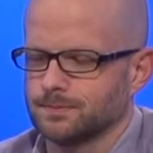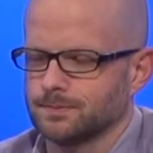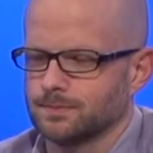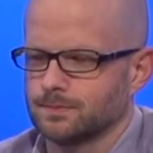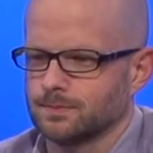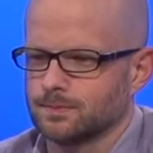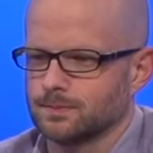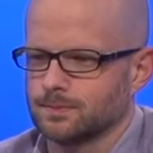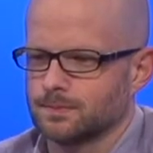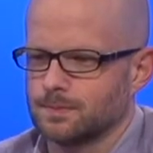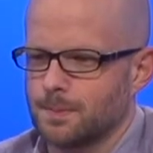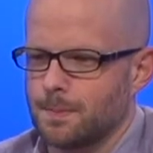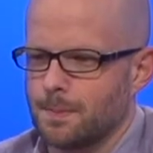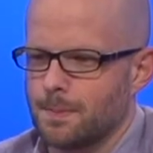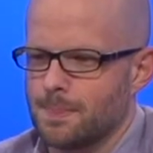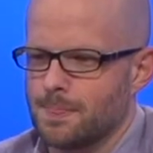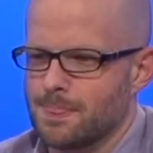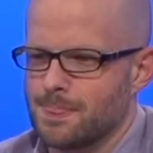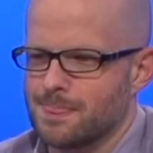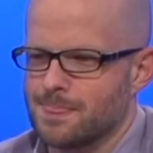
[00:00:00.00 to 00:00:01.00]

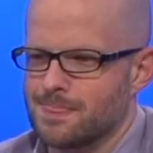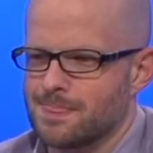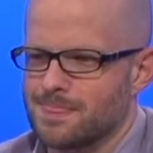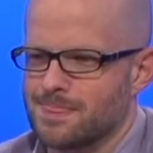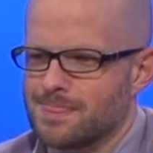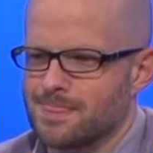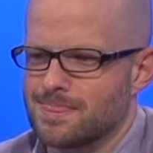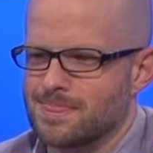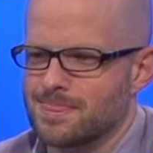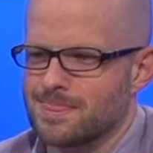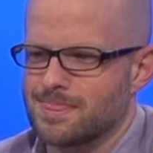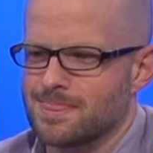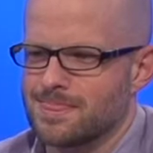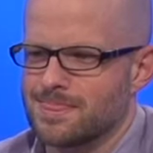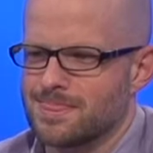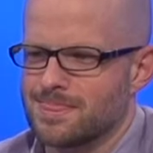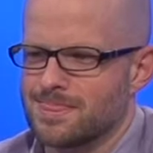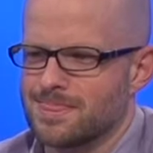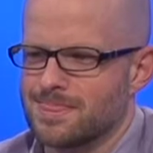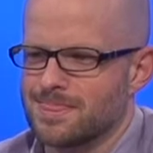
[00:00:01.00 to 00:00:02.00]

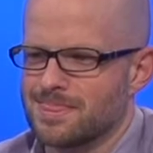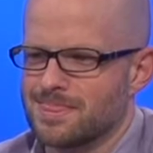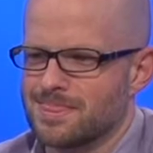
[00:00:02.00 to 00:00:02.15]
(not speaking)